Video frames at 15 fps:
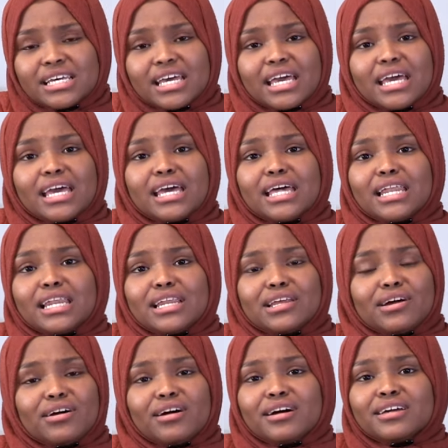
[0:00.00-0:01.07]
And
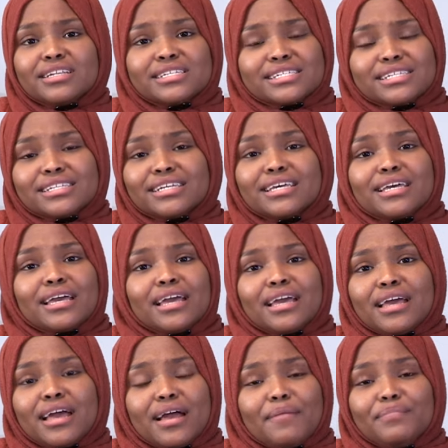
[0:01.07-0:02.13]
honestly,
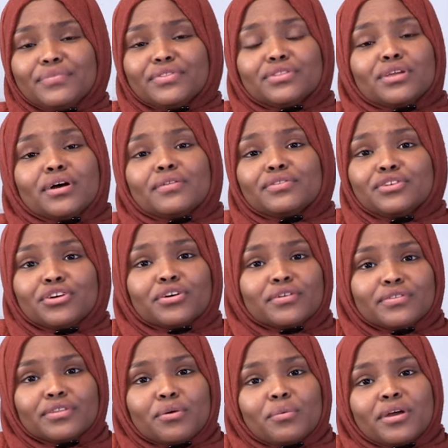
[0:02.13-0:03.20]

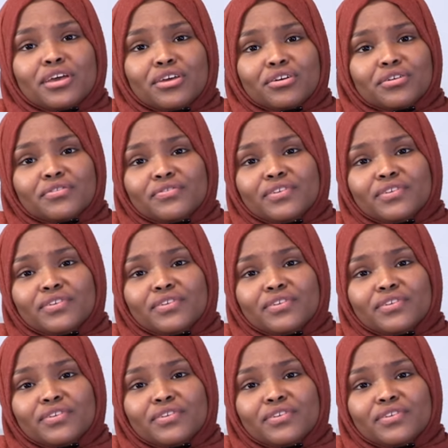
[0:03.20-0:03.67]
the way you're